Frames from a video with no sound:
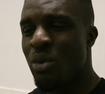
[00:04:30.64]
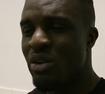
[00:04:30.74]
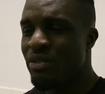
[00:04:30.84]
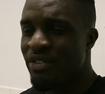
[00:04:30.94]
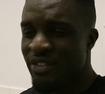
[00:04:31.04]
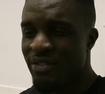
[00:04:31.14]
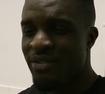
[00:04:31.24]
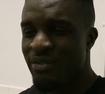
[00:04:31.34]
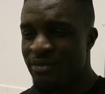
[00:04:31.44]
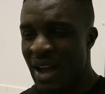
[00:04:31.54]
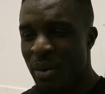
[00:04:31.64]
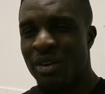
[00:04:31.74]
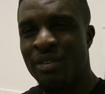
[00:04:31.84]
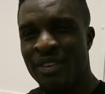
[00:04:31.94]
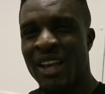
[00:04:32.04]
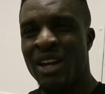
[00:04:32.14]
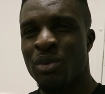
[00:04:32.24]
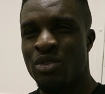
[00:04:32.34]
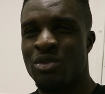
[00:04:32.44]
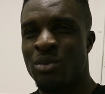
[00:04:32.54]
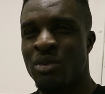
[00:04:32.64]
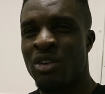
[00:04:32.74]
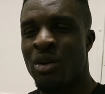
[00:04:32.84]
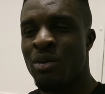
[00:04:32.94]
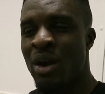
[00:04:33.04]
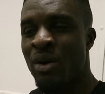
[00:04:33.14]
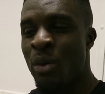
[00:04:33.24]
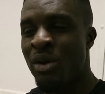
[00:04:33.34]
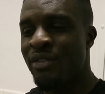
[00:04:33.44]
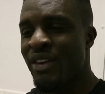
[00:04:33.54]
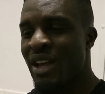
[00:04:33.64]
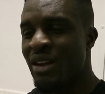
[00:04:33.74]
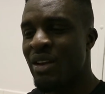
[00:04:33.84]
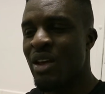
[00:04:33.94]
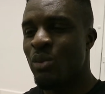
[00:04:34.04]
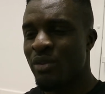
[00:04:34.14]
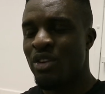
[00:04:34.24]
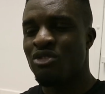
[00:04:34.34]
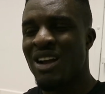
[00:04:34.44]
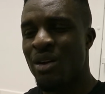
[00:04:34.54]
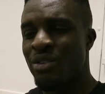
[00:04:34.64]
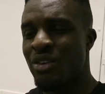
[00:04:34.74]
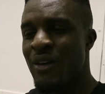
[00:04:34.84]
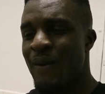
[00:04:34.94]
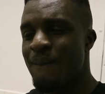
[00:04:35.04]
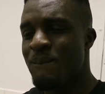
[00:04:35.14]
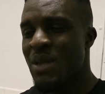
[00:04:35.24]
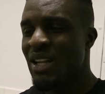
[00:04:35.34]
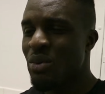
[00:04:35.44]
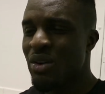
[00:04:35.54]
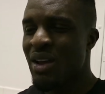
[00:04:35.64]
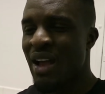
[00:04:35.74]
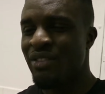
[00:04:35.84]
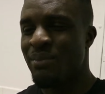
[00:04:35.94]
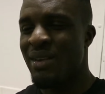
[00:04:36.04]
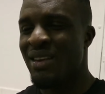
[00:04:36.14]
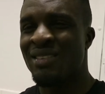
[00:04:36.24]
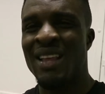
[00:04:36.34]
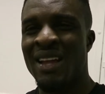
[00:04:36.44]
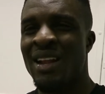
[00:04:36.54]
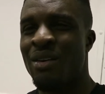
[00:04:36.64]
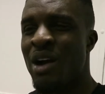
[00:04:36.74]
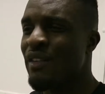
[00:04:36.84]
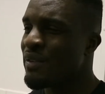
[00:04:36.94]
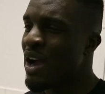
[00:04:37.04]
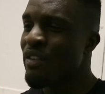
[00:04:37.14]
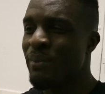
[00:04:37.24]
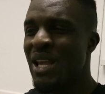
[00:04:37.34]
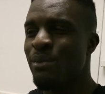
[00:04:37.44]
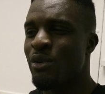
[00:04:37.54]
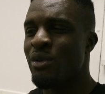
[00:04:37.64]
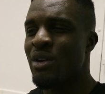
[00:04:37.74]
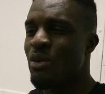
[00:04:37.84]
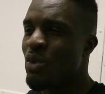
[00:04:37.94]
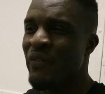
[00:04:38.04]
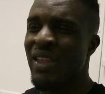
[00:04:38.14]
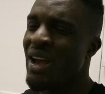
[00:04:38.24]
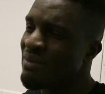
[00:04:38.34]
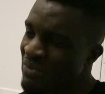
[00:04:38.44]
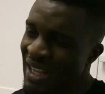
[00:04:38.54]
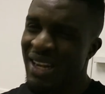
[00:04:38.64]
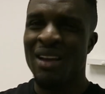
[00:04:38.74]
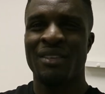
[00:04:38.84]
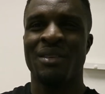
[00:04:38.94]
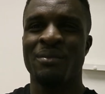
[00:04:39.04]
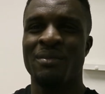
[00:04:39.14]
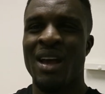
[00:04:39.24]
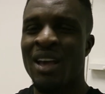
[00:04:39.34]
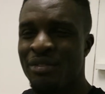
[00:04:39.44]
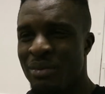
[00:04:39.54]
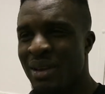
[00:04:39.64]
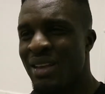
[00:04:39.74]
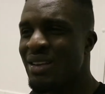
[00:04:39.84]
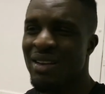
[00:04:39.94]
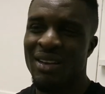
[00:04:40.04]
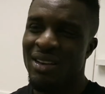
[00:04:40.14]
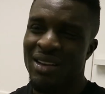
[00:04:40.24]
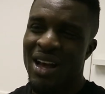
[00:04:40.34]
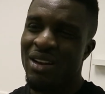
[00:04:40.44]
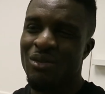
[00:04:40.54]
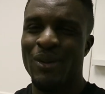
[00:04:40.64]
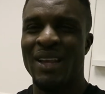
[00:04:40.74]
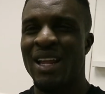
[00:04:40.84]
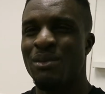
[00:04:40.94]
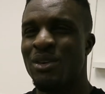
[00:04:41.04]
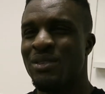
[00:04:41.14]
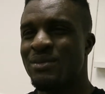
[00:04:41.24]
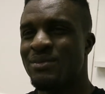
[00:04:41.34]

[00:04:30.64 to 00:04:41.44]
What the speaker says: I want to fit in with the crowd. I don't want to have to be a standout. Other people want that. They can have it. As for me, I don't want that anymore.